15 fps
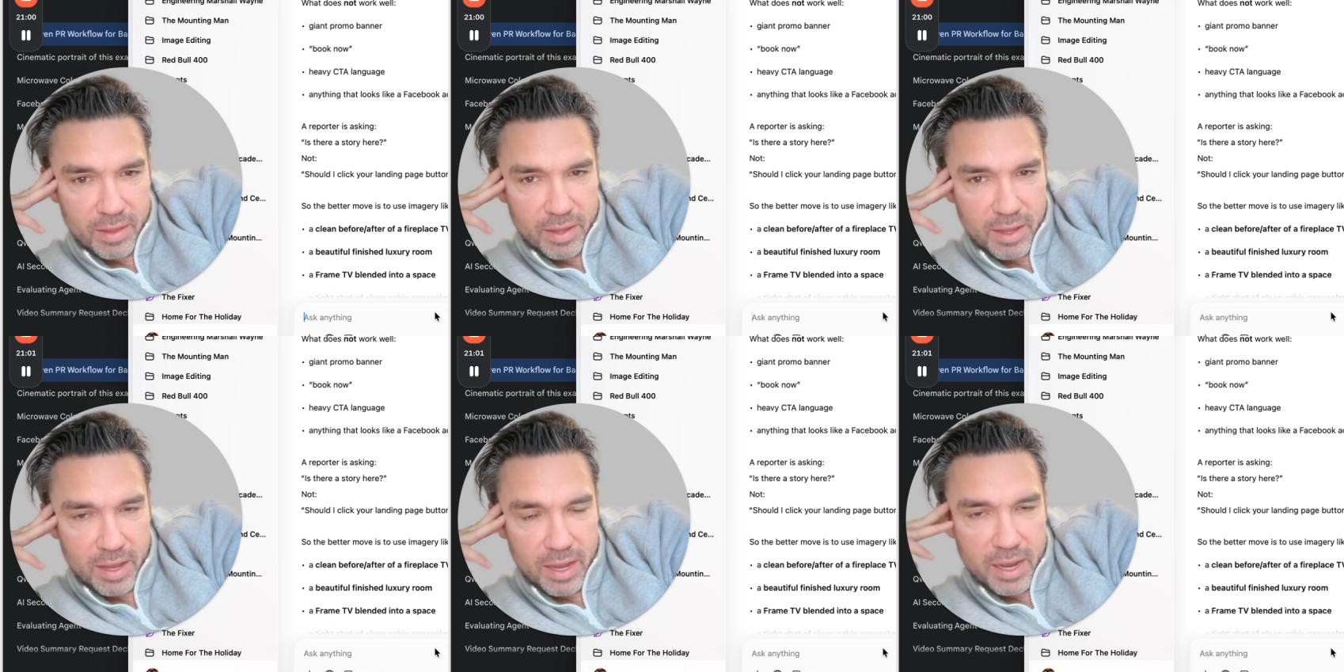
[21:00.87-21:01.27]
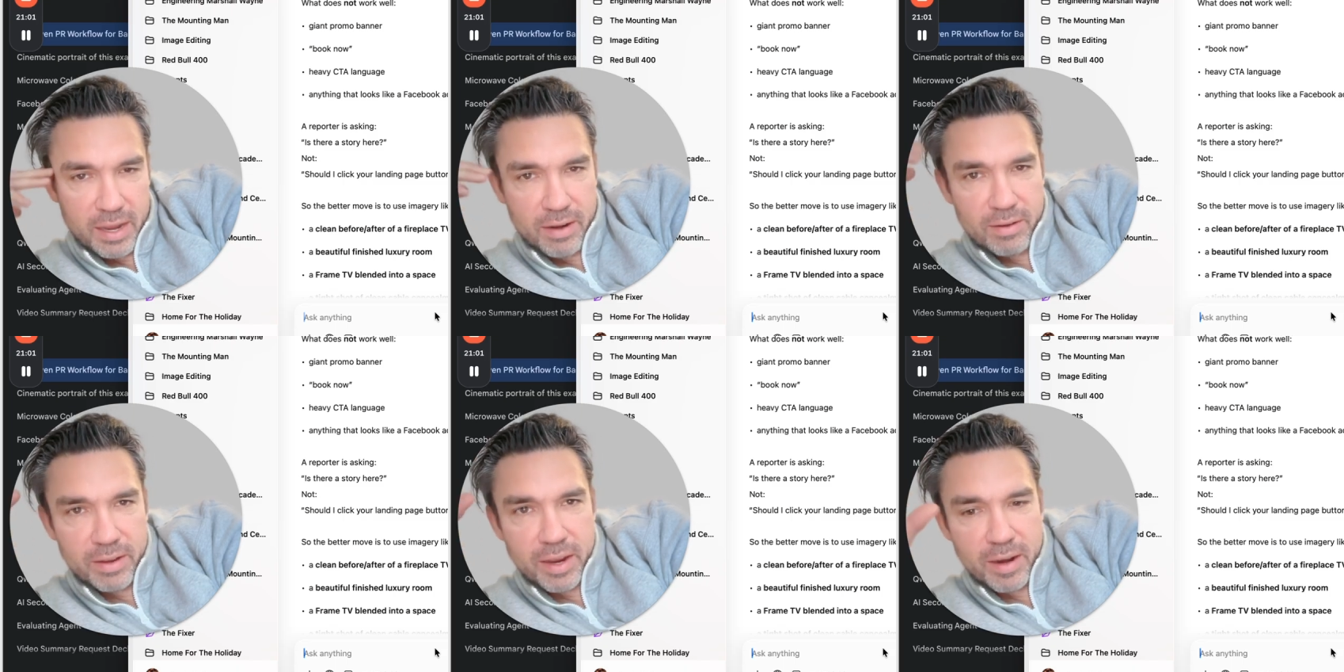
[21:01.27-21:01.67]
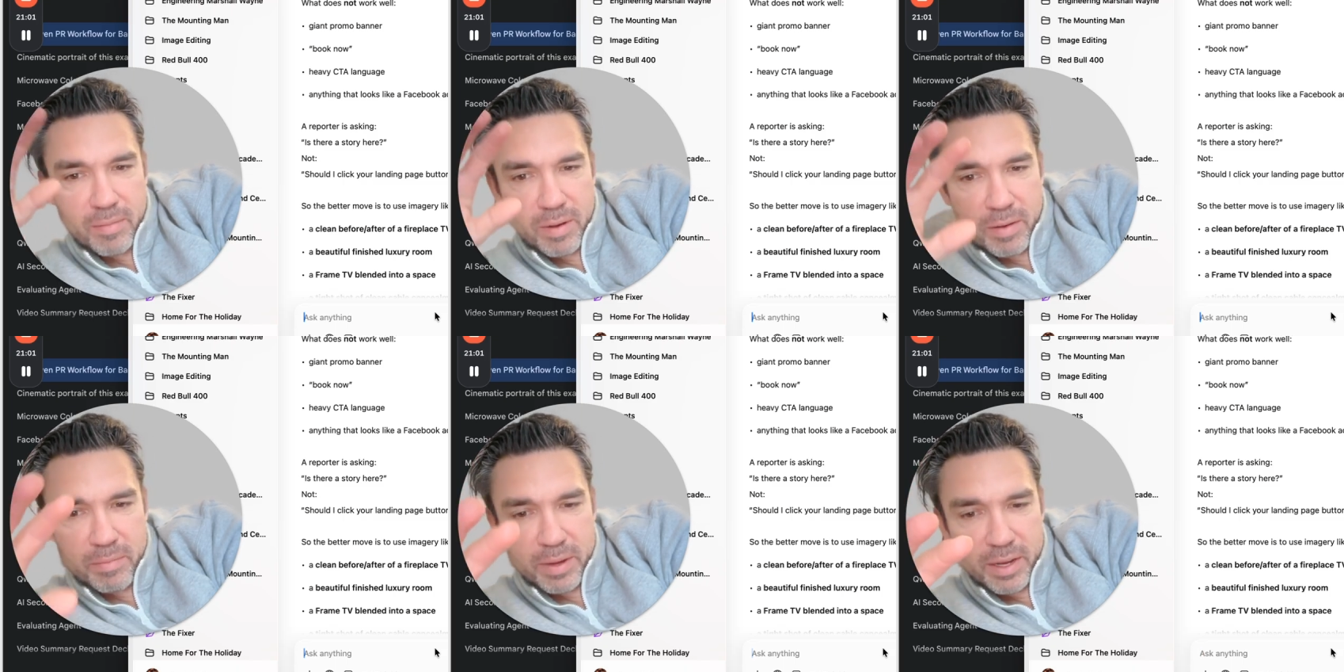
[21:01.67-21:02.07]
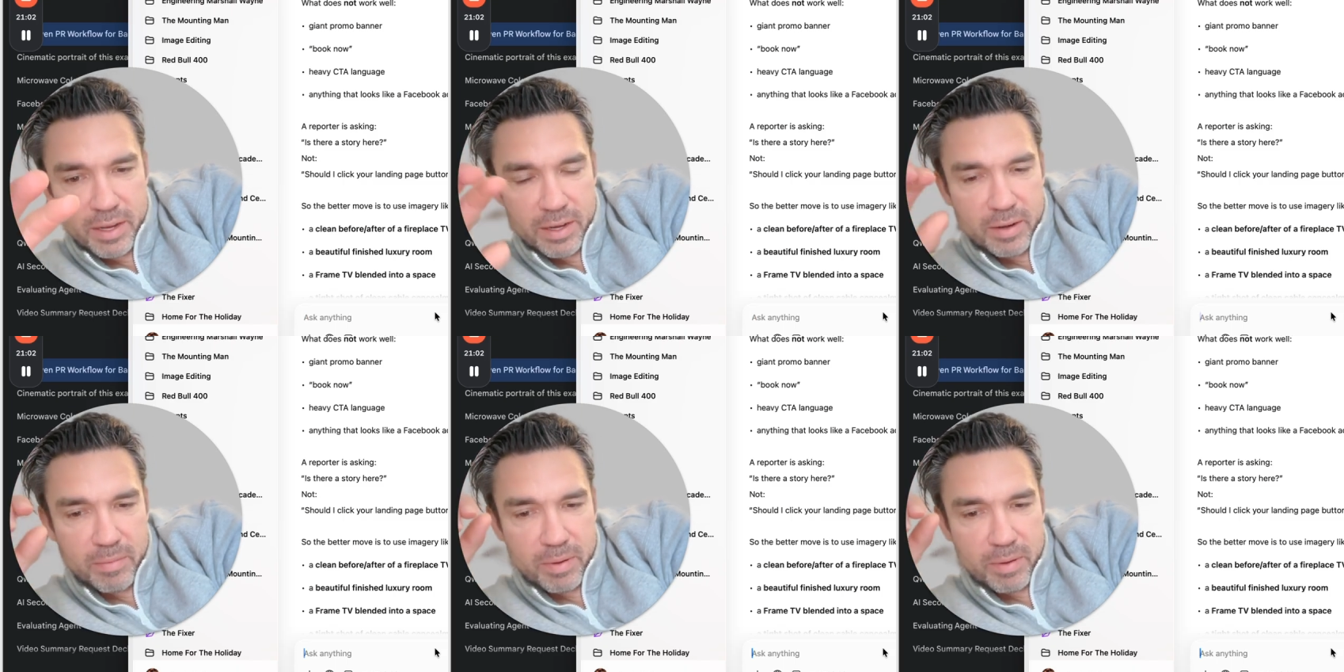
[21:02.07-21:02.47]
Hey, I don't care about being
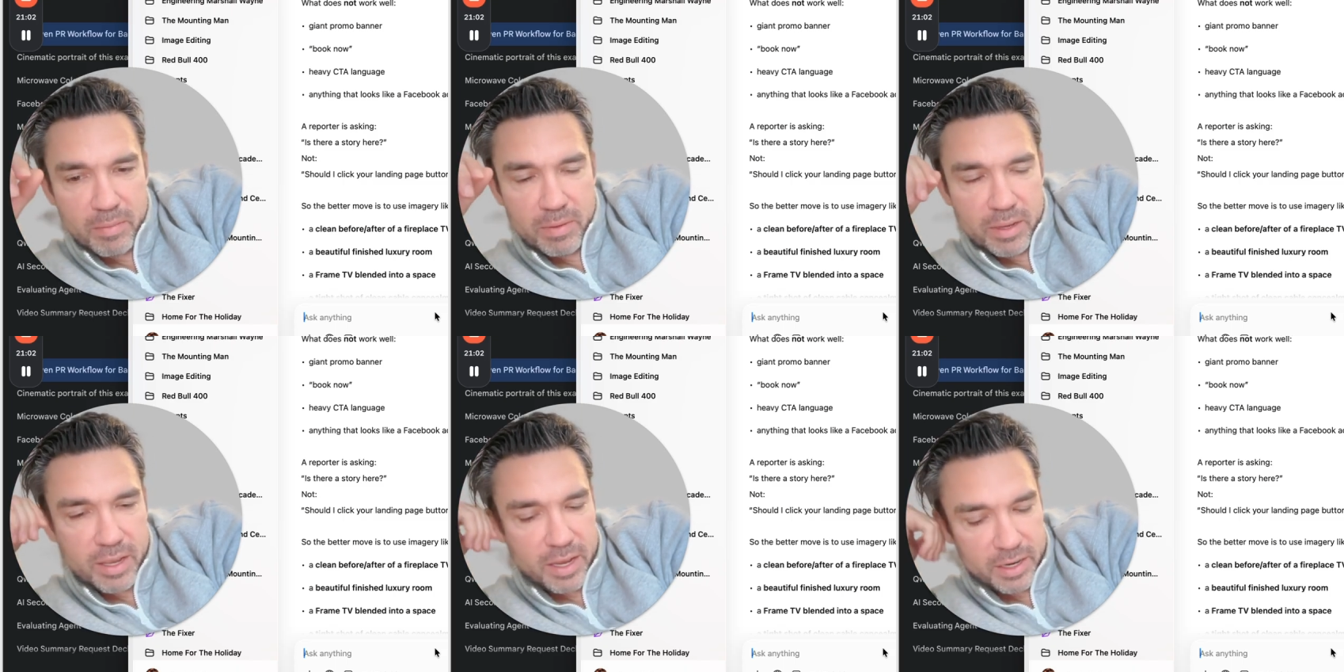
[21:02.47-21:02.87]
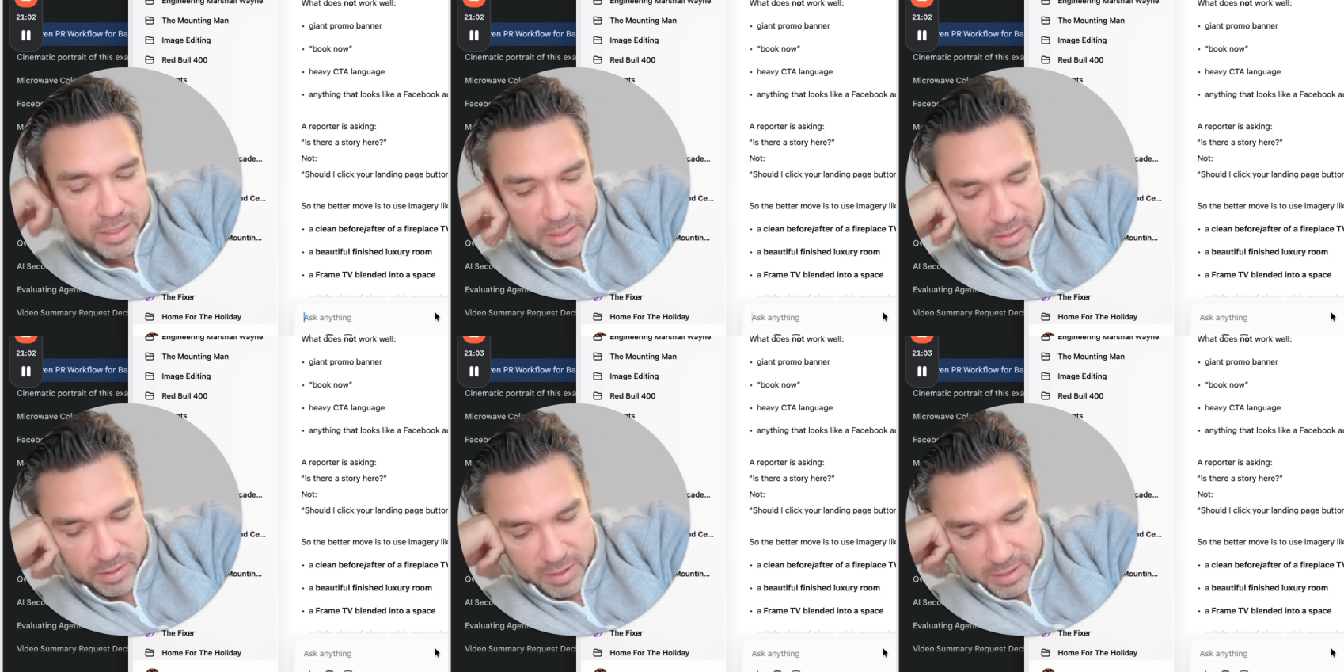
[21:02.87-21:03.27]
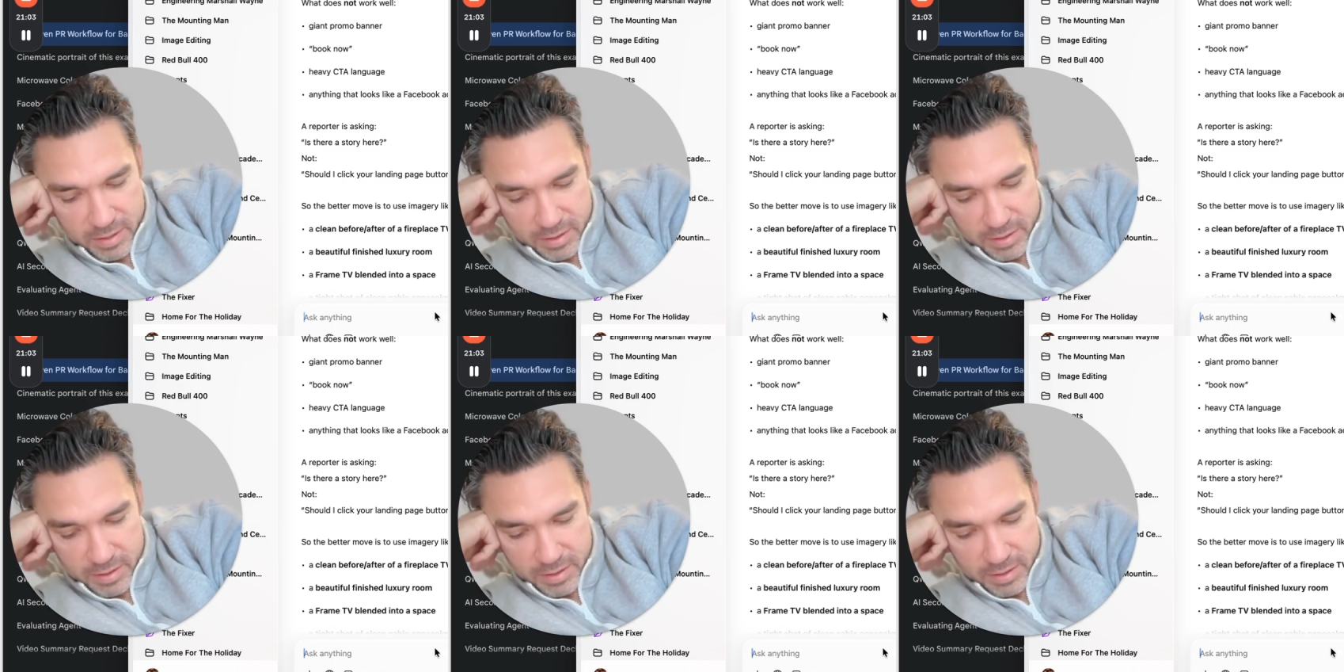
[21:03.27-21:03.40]
in your publication that